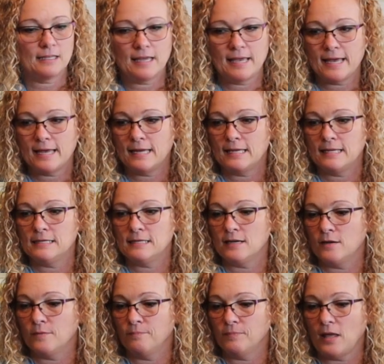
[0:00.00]
and
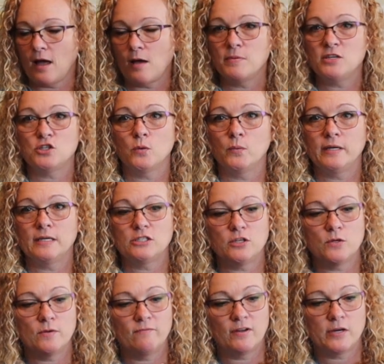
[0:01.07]
I'll be showing it
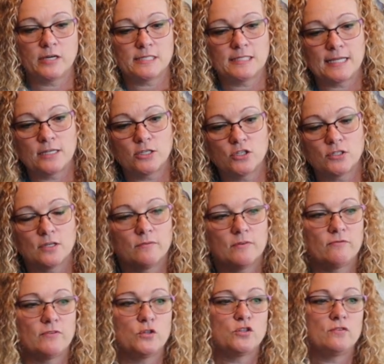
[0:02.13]
to you in various stages over
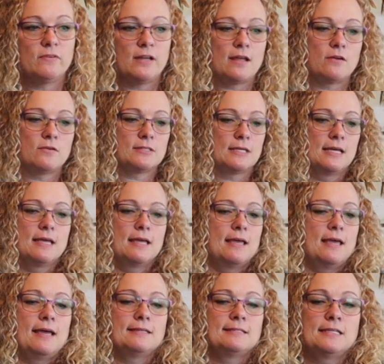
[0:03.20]
future videos
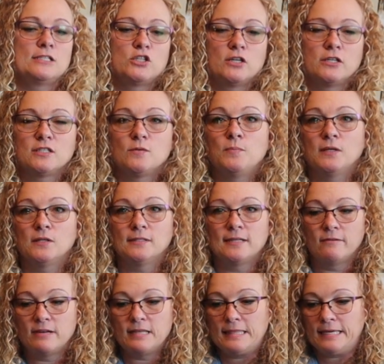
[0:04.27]
as I start to build
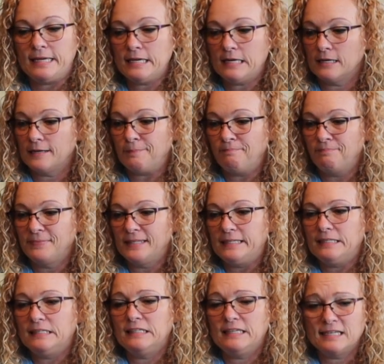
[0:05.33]
everything.
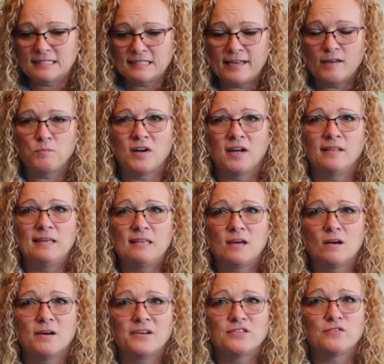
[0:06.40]
Yes, I am probably the
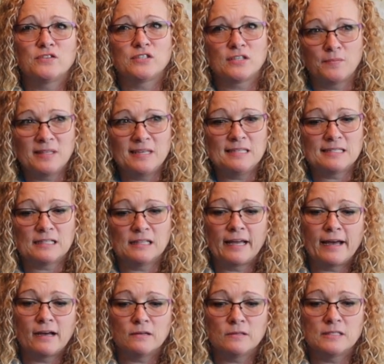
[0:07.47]
cause for some of these
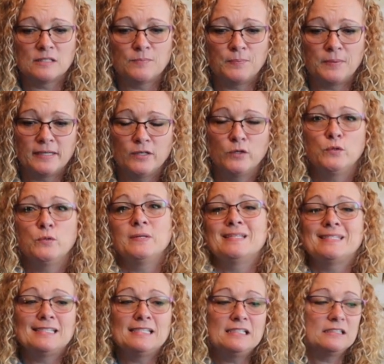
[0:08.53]
clouds, but who
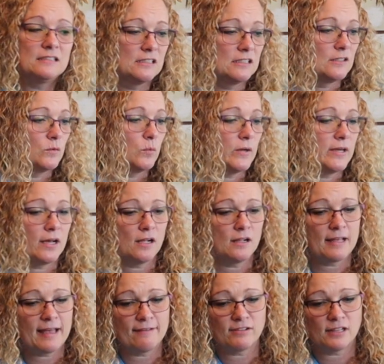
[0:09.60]
isn't? We
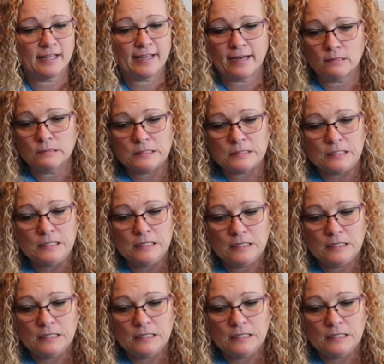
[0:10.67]
all have clouds.